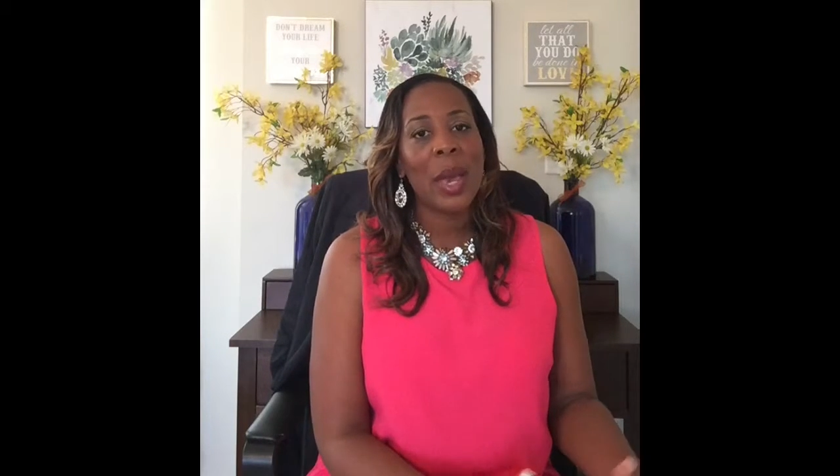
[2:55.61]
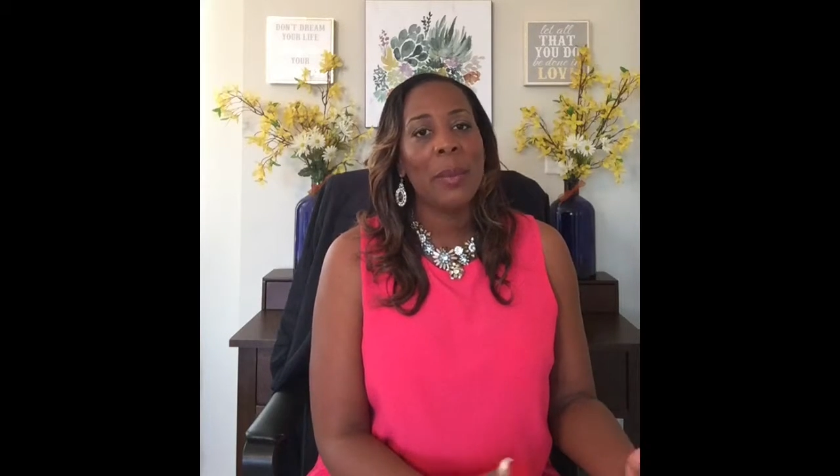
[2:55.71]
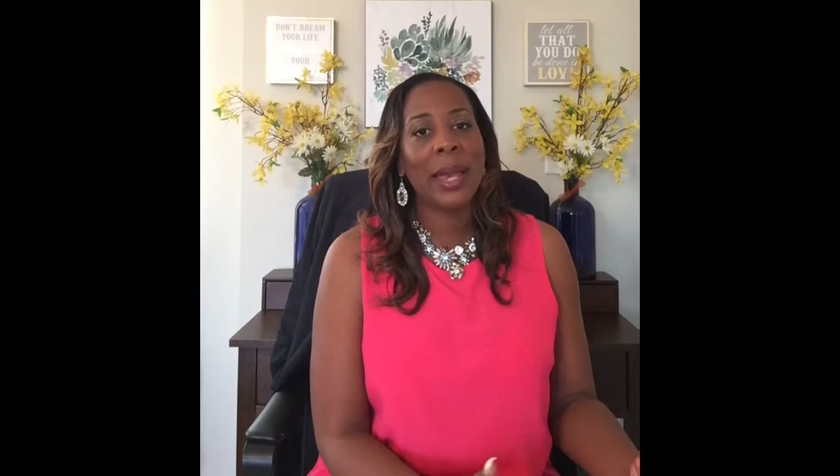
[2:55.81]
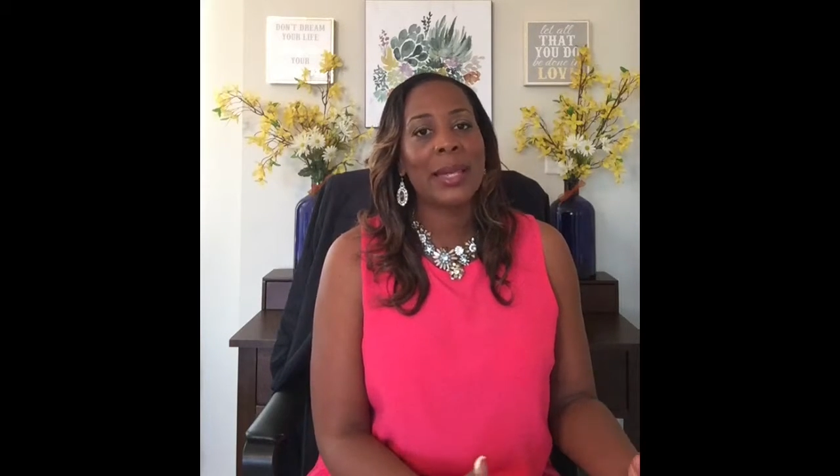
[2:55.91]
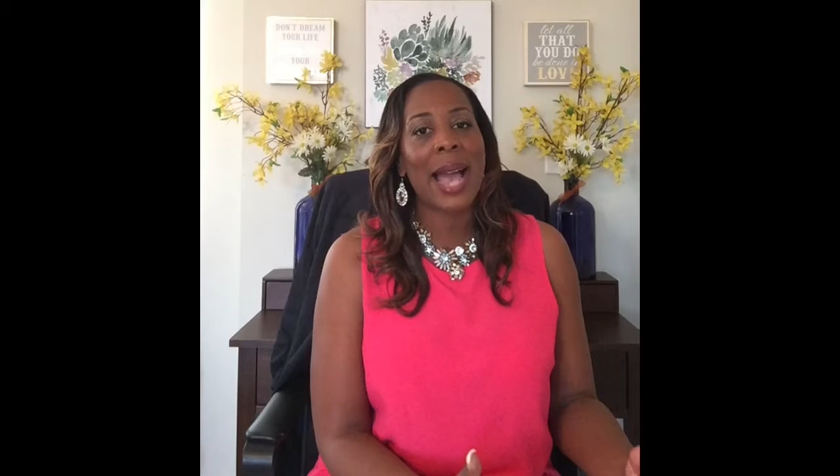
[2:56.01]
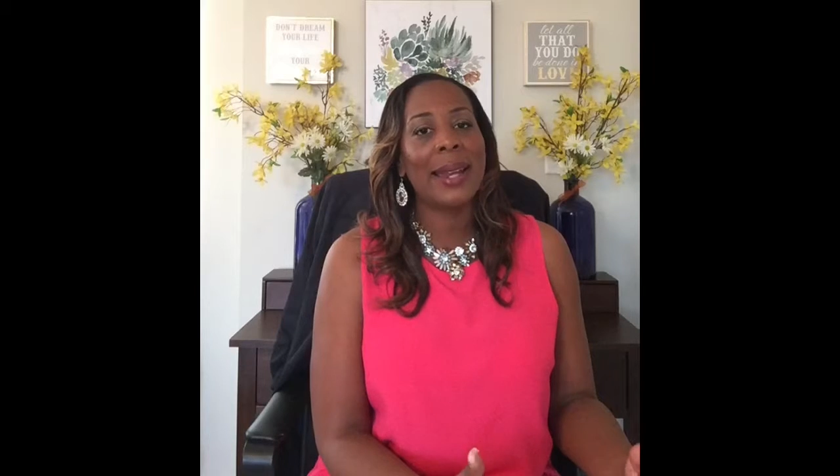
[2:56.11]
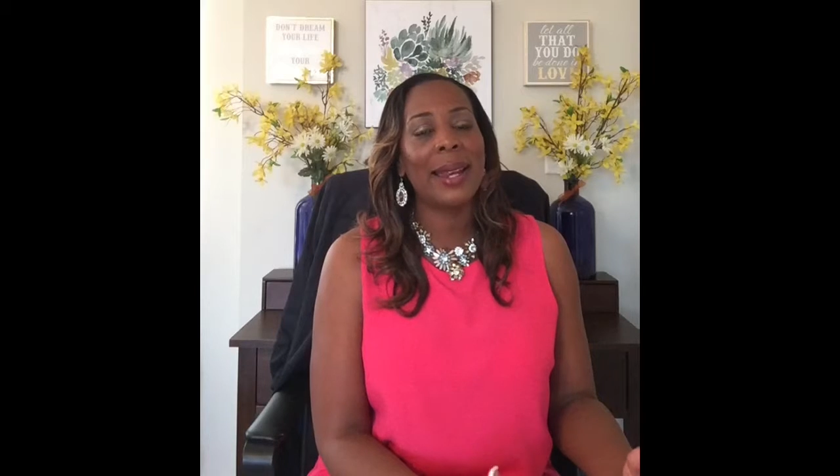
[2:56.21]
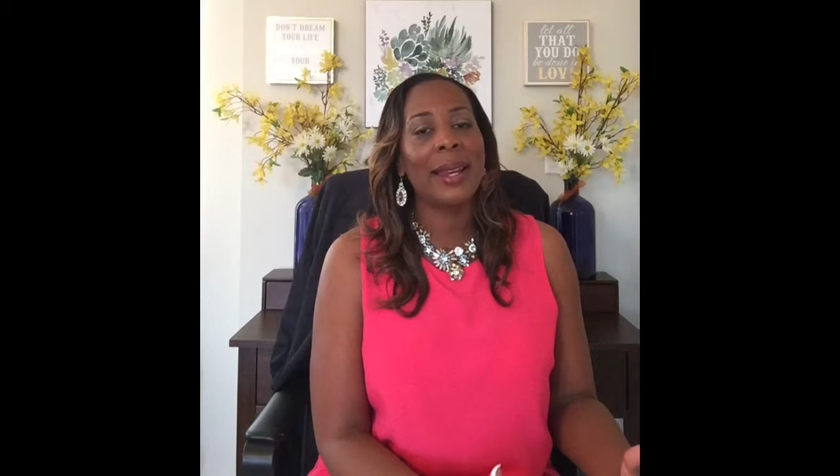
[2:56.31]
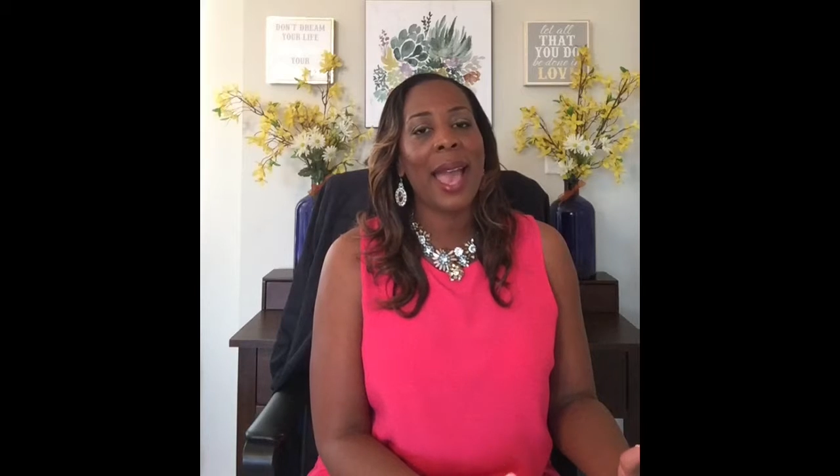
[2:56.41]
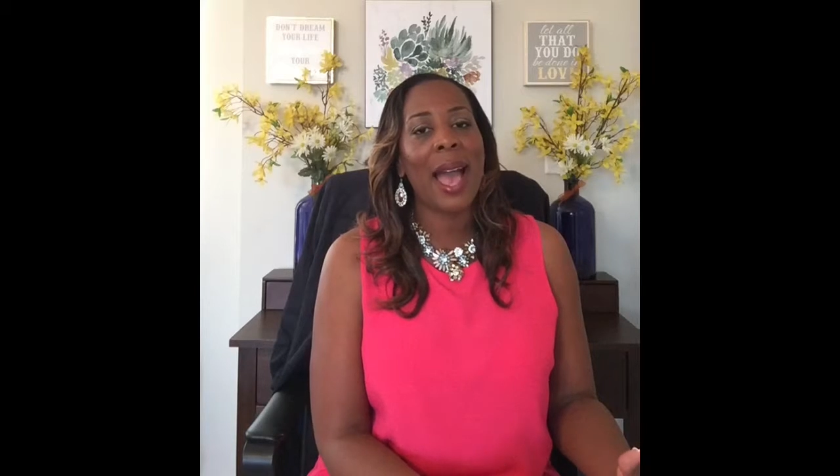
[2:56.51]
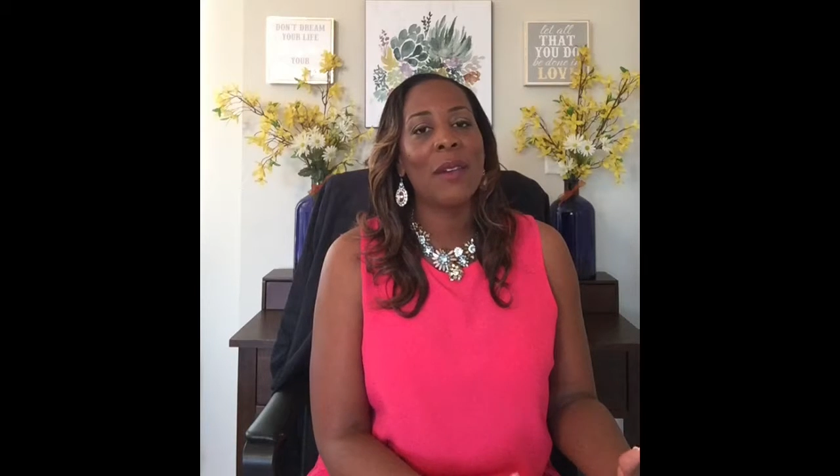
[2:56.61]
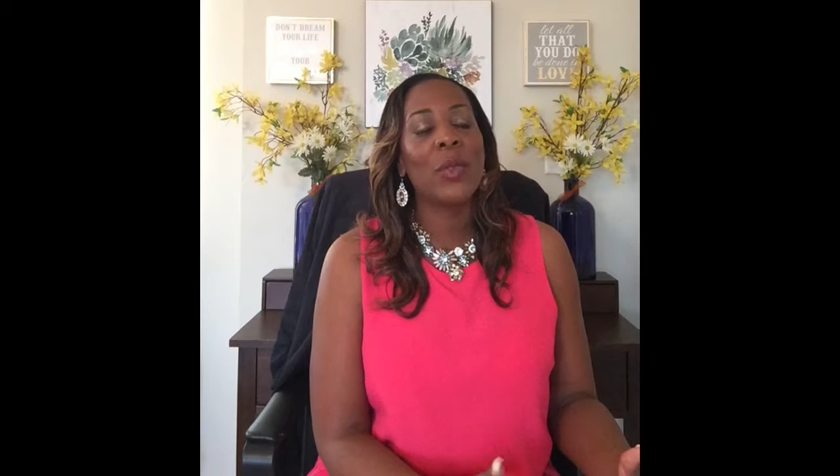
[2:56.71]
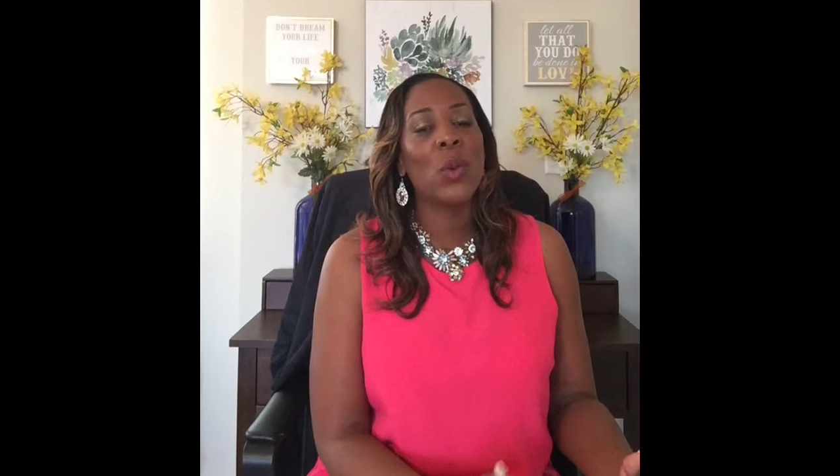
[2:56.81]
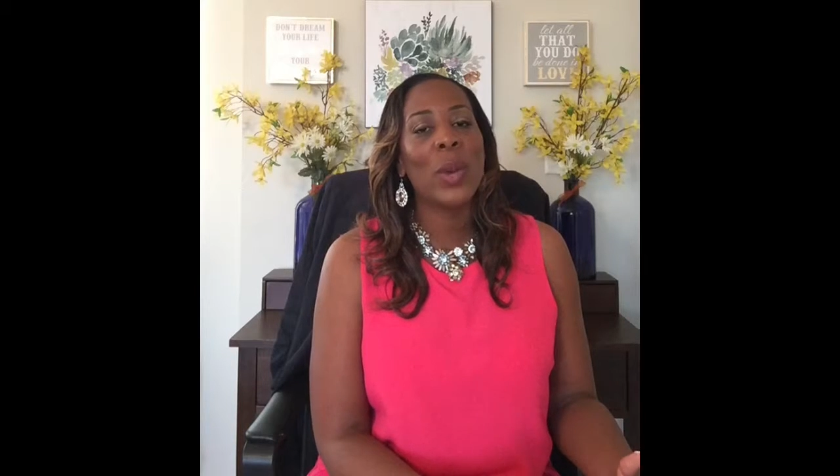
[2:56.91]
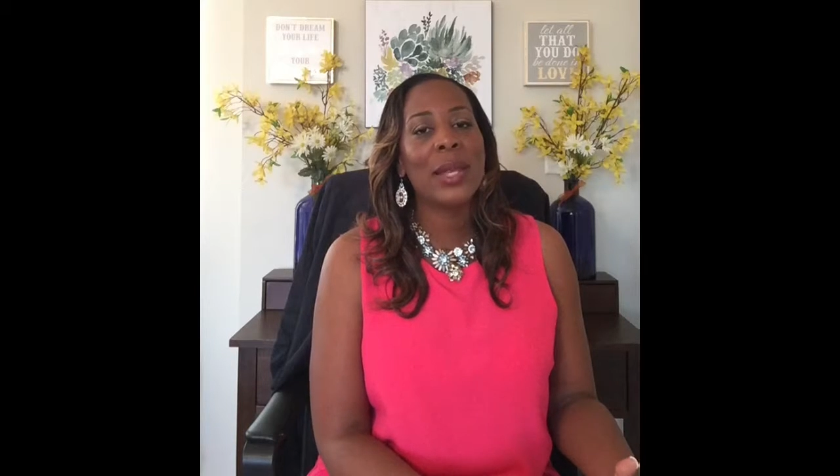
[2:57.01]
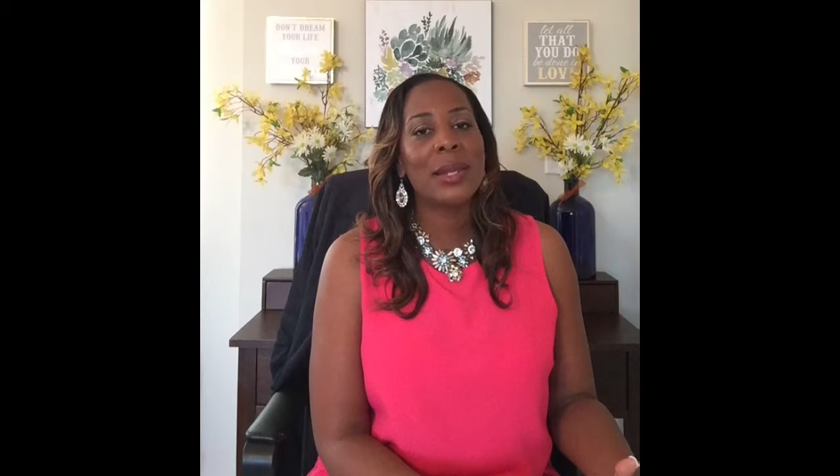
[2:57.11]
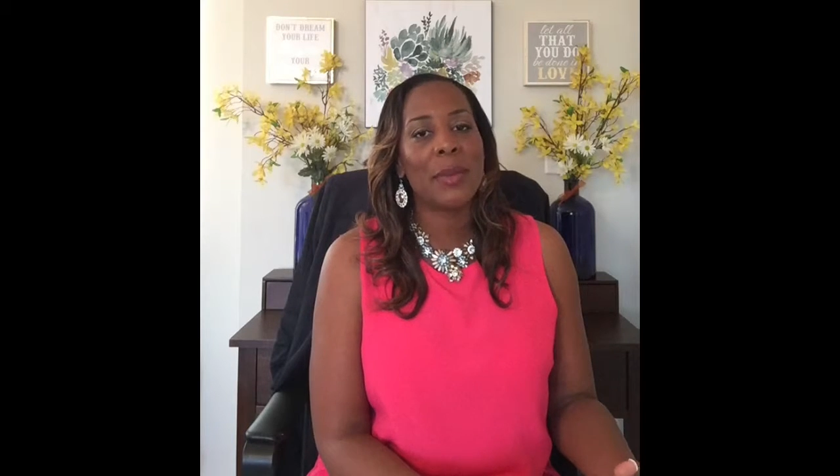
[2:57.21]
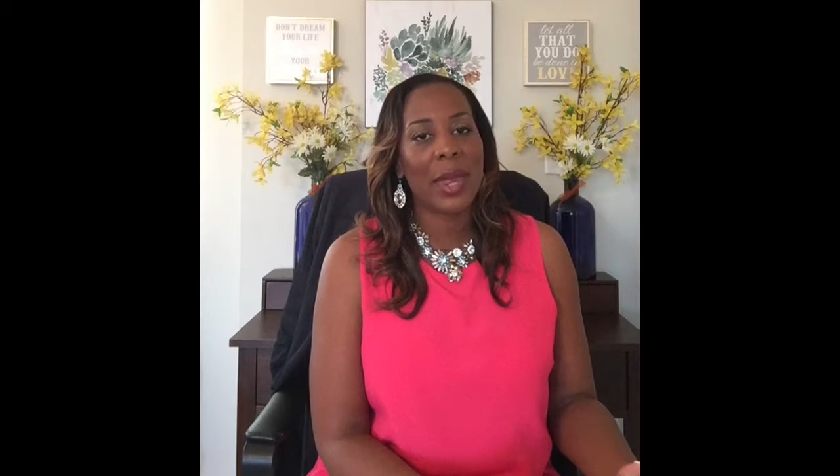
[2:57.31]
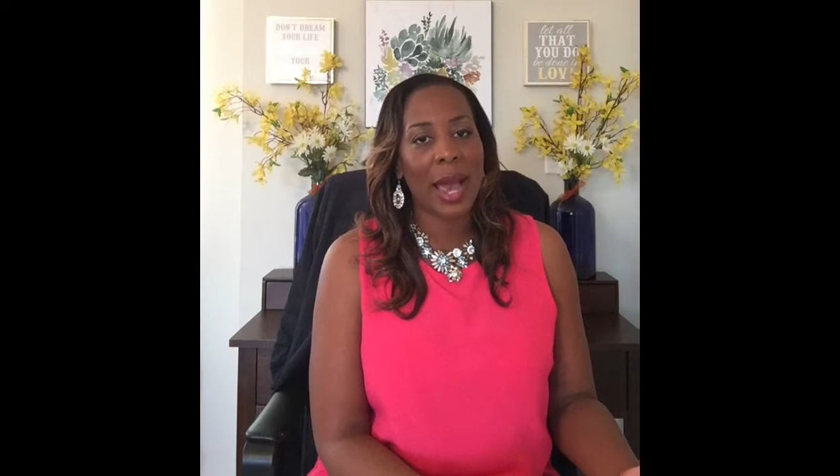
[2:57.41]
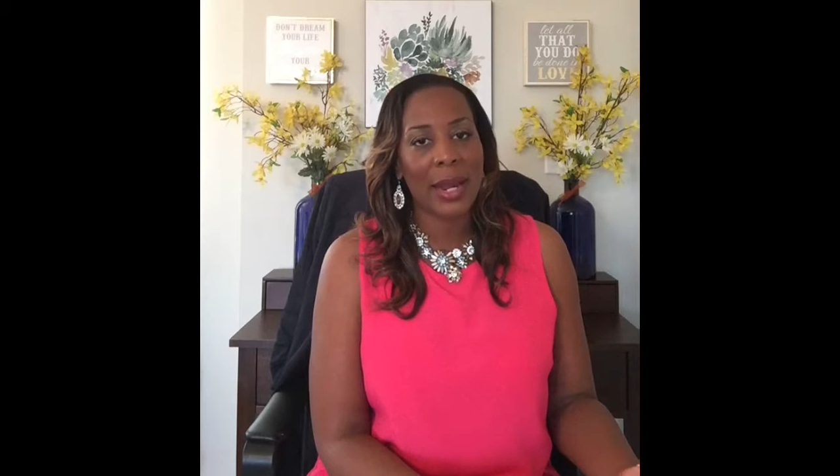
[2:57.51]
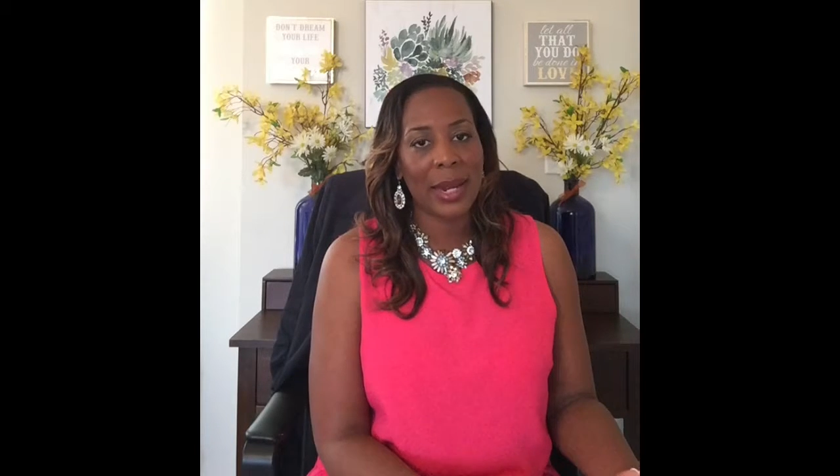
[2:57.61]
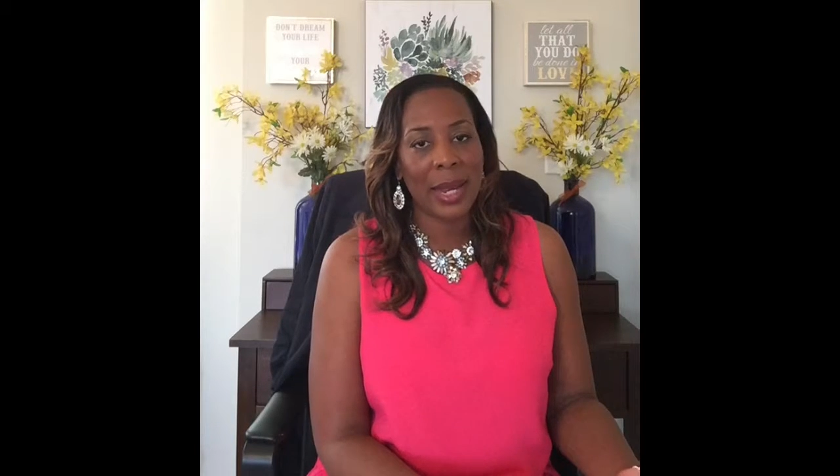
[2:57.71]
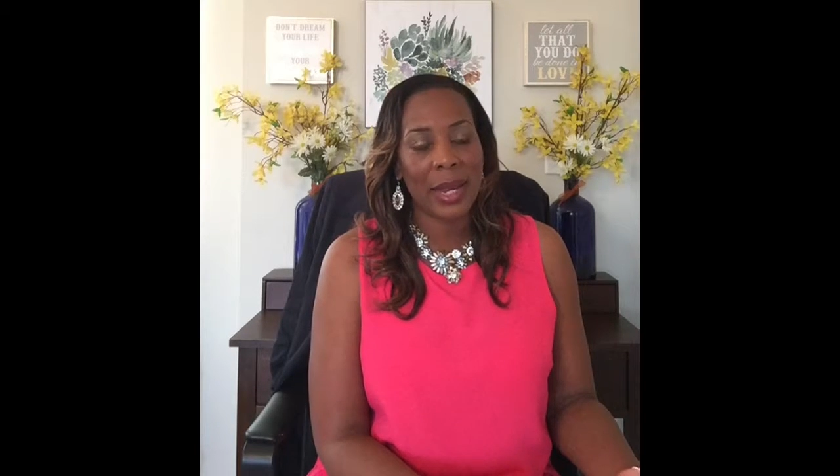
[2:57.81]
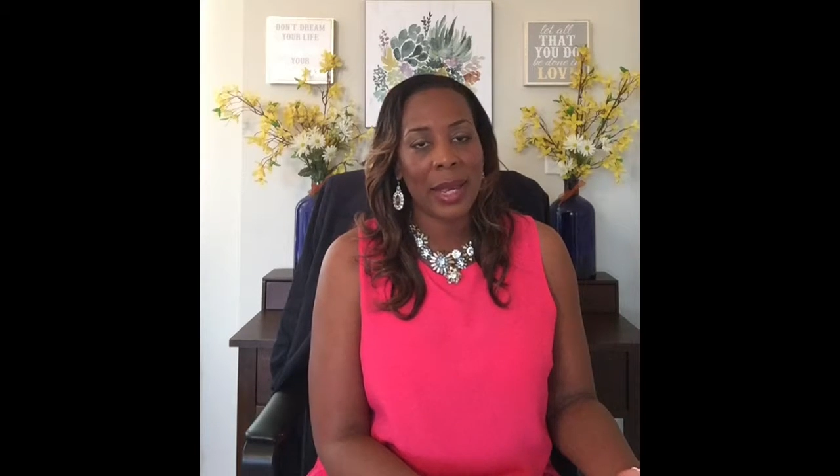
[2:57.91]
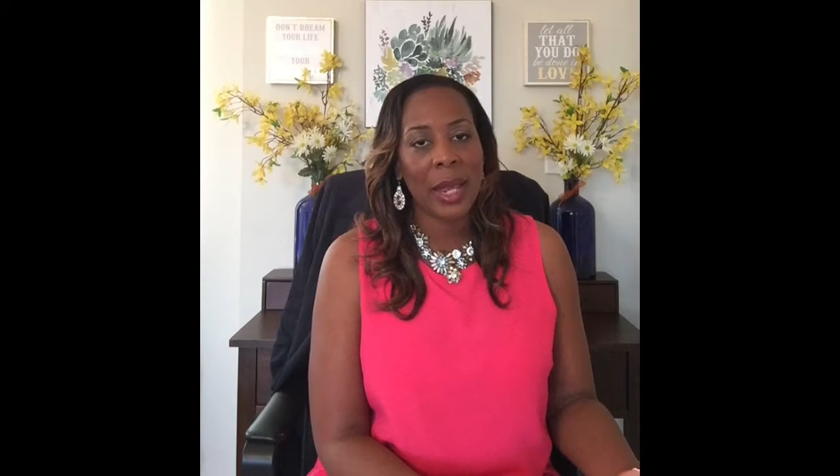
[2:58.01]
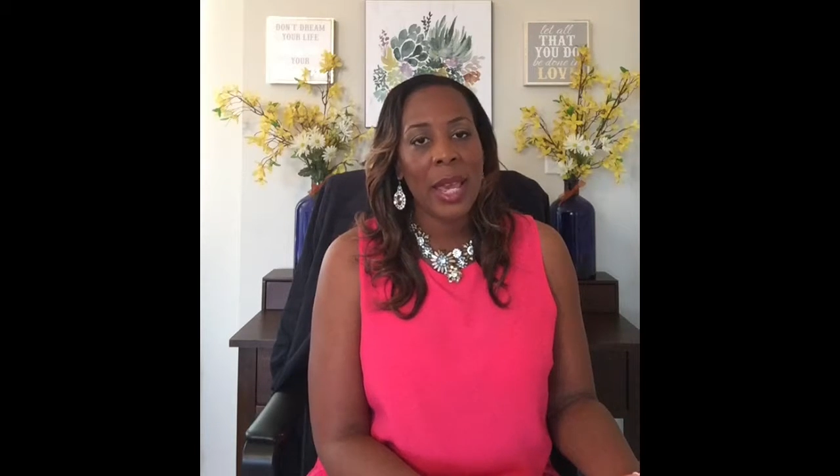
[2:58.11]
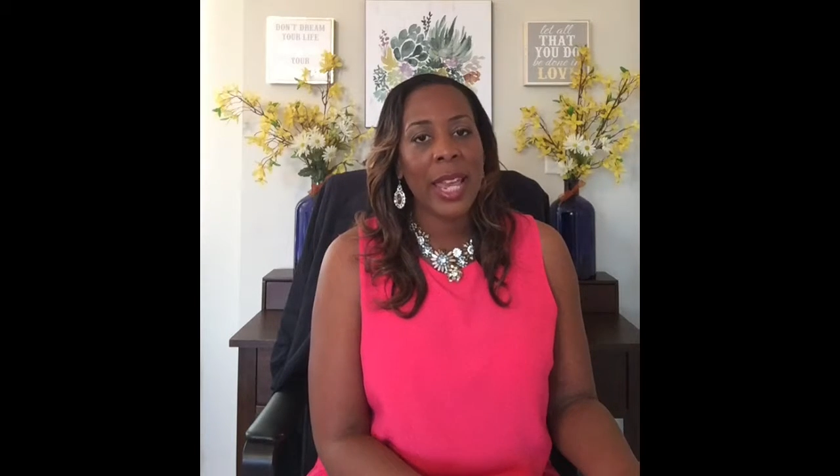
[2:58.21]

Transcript: because I didn't have the wisdom that I needed